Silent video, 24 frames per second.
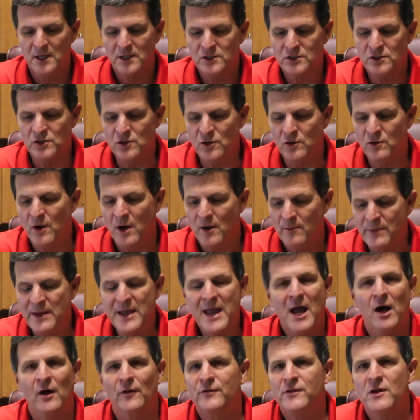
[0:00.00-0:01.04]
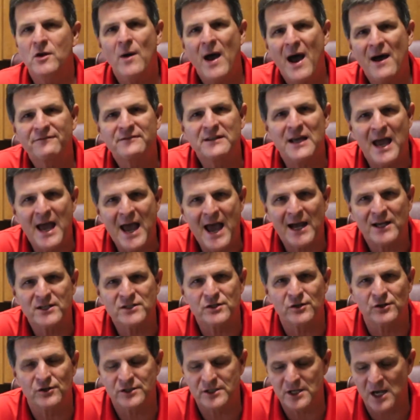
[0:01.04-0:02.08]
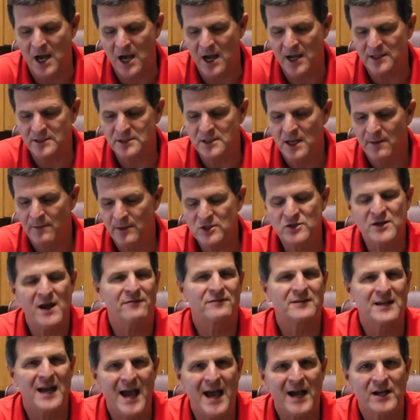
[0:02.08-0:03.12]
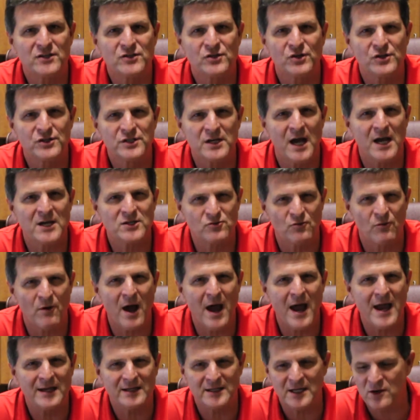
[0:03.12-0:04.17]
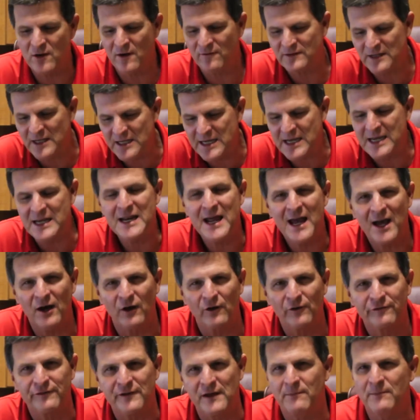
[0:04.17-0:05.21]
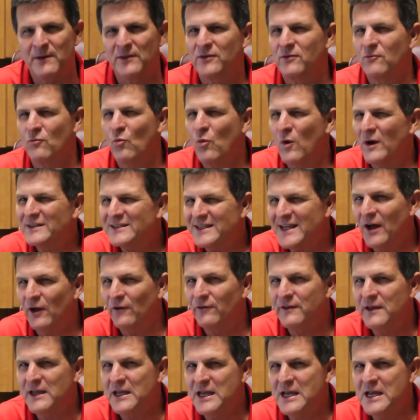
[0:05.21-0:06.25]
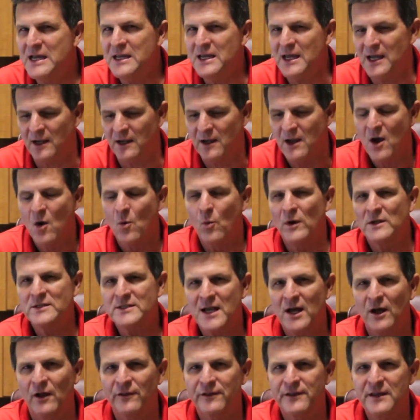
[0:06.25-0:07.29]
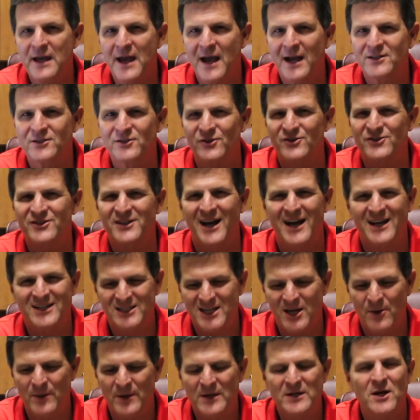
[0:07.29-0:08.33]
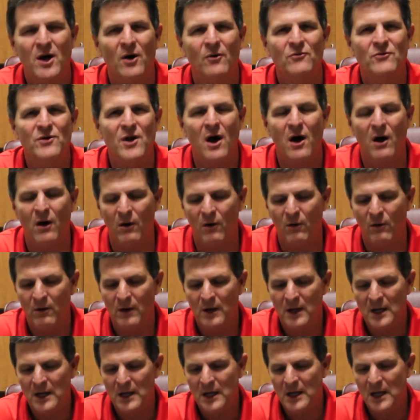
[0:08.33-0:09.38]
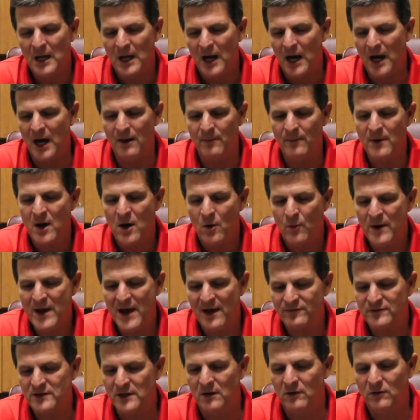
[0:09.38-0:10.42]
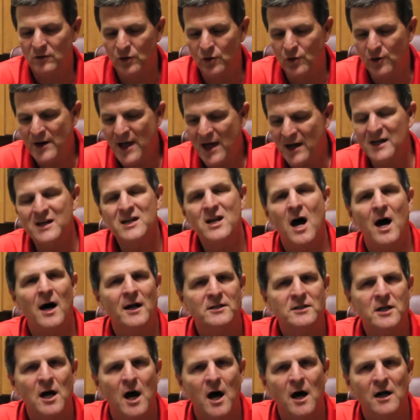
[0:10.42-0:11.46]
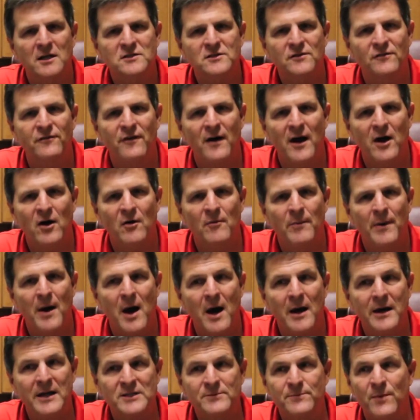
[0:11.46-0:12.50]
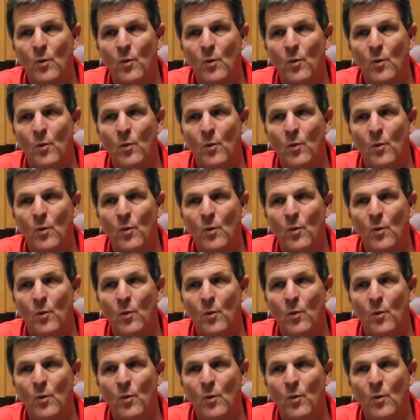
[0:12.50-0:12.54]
To be healthy, you have to exercise, but you have to exercise right, and you have to eat healthy. But what's healthy eating? What's healthy exercise? See, we don't know. We have to learn how to not toxify our bodies.